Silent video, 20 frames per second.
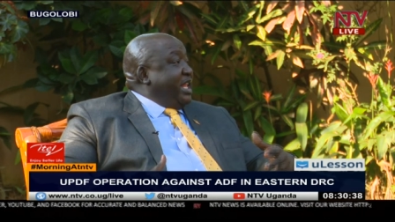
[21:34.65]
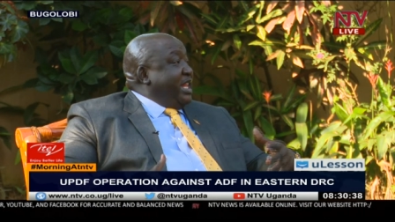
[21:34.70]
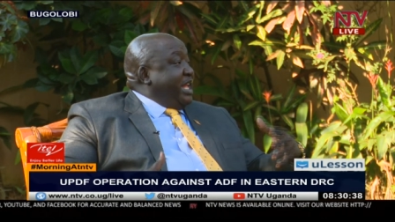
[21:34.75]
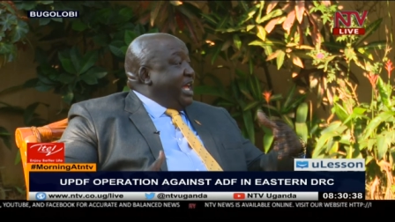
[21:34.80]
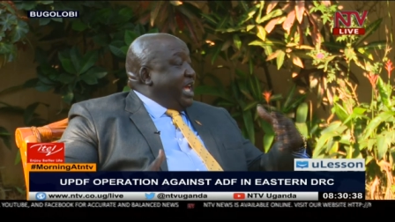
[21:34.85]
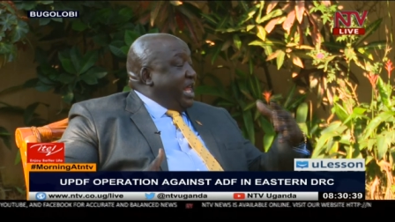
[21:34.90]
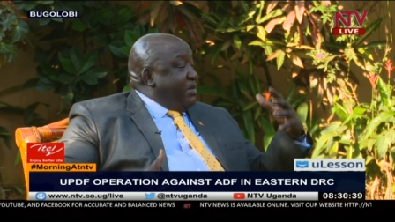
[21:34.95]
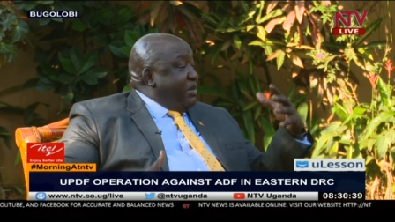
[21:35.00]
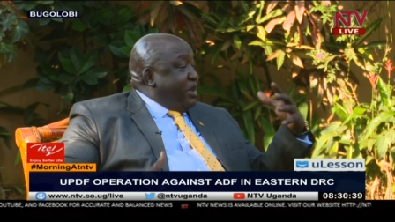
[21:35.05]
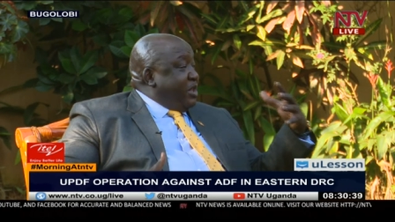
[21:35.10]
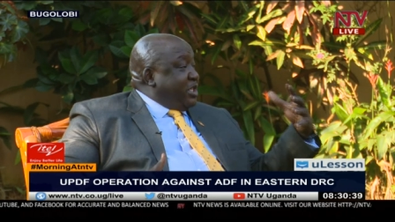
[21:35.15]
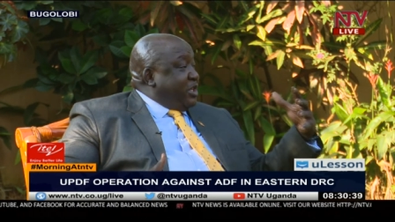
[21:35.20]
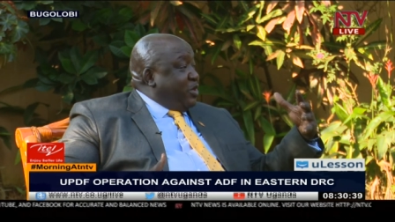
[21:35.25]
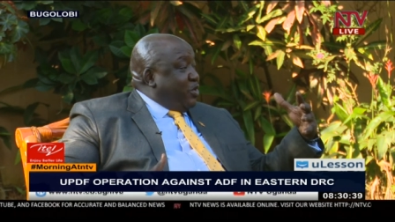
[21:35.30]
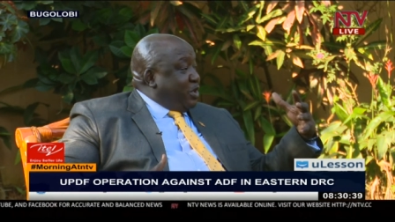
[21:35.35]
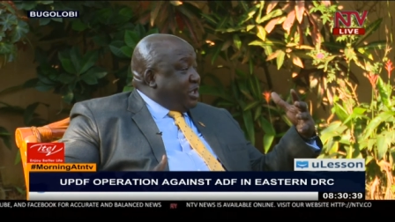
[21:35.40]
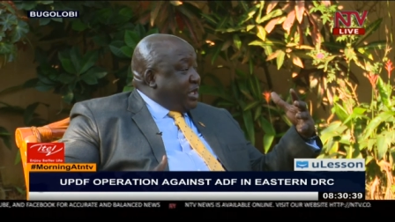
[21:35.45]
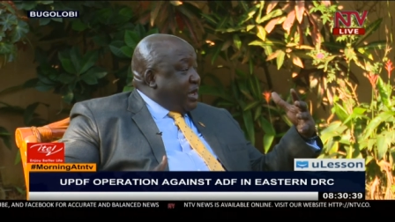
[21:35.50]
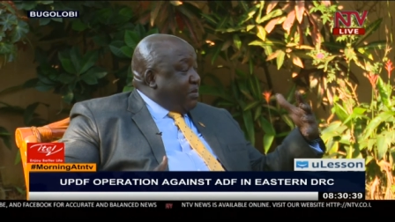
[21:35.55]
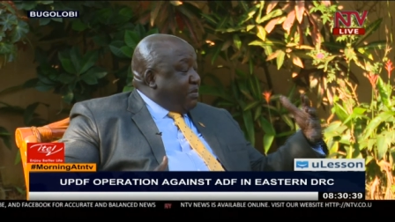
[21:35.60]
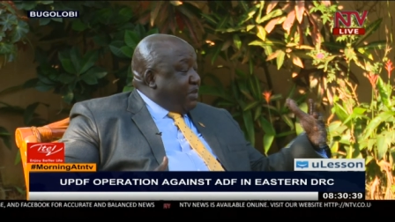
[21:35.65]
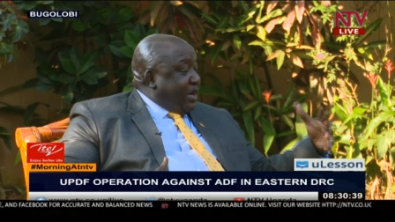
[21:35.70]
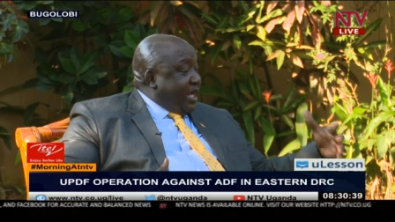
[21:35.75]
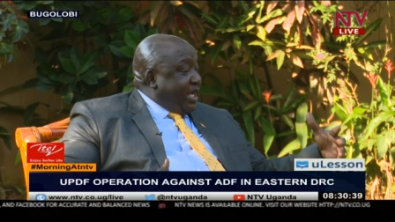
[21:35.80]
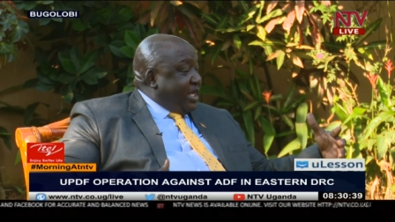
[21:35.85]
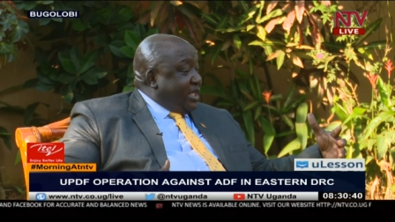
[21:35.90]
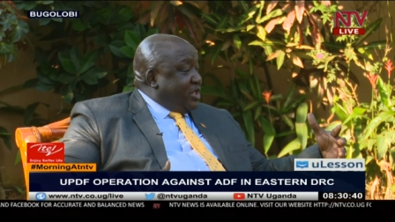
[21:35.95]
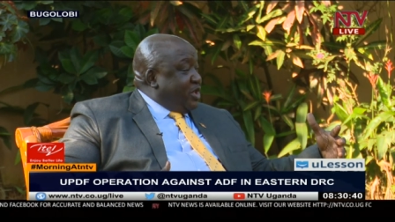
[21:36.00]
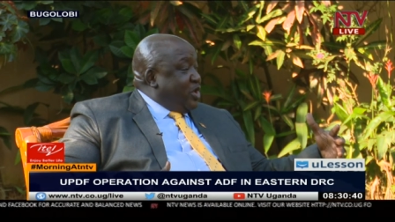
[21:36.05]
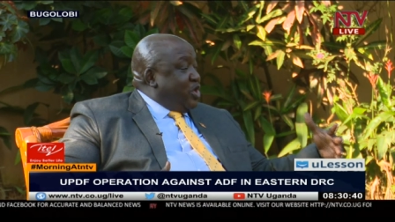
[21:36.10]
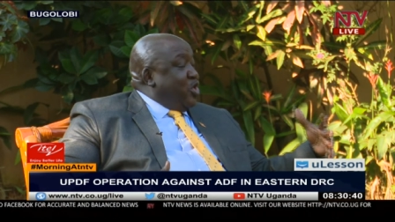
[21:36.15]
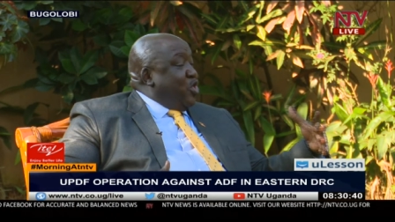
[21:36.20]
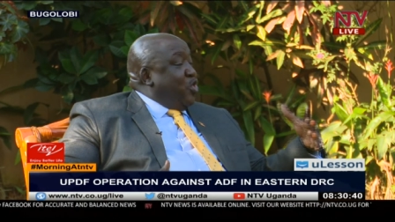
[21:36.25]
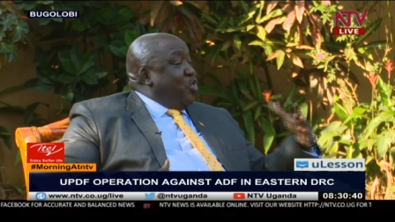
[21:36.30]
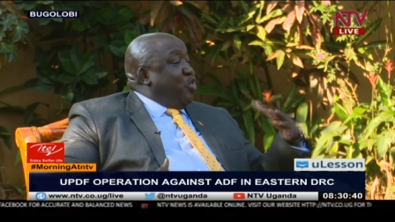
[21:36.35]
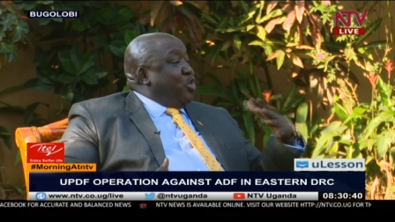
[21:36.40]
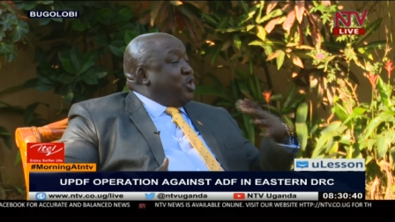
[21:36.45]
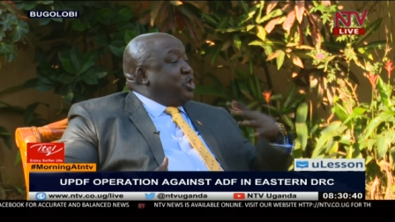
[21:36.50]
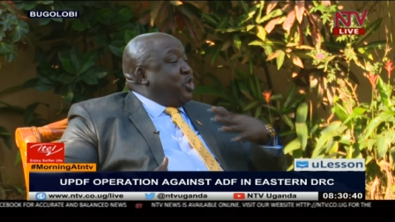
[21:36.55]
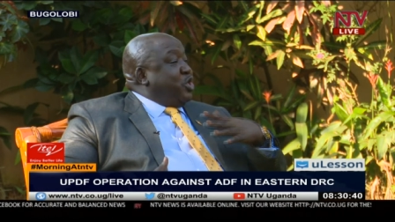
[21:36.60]
the element of surprise
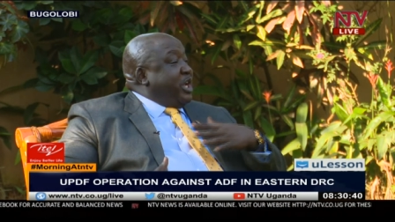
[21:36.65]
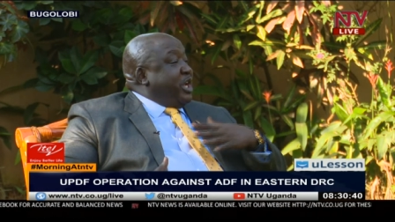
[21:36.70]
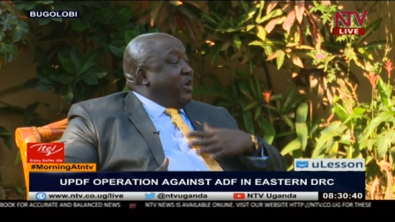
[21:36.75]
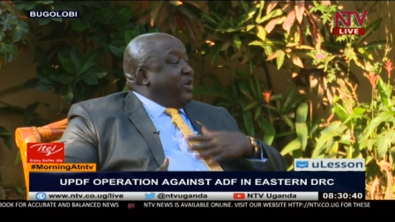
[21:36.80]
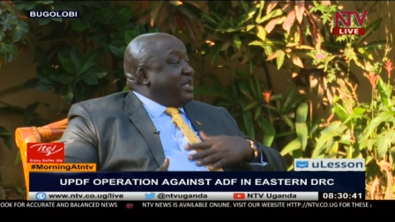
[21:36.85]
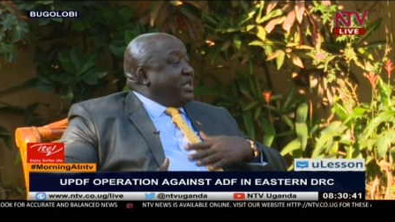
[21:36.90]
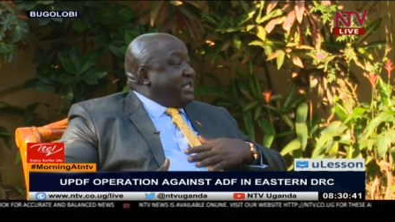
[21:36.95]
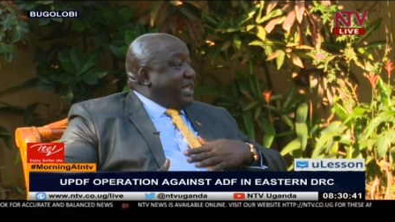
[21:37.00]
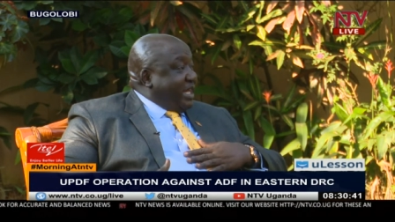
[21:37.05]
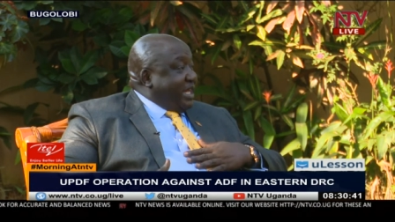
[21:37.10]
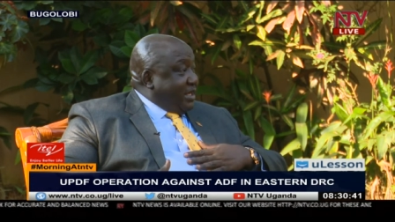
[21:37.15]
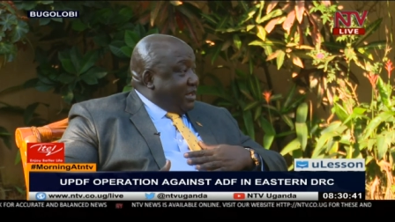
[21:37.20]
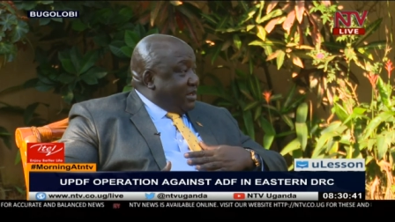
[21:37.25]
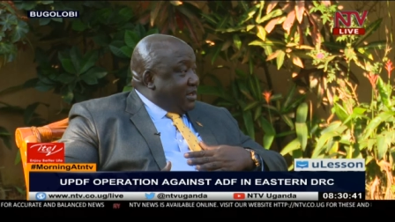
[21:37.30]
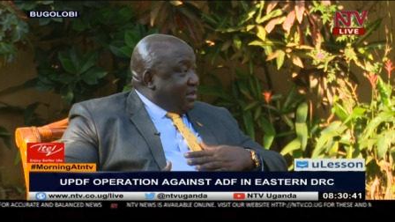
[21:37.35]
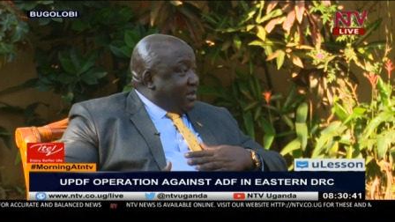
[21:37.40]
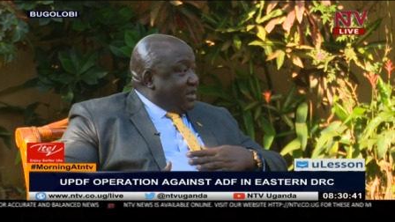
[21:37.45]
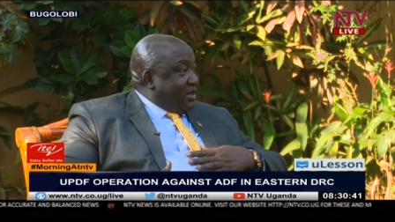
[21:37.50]
was on our side.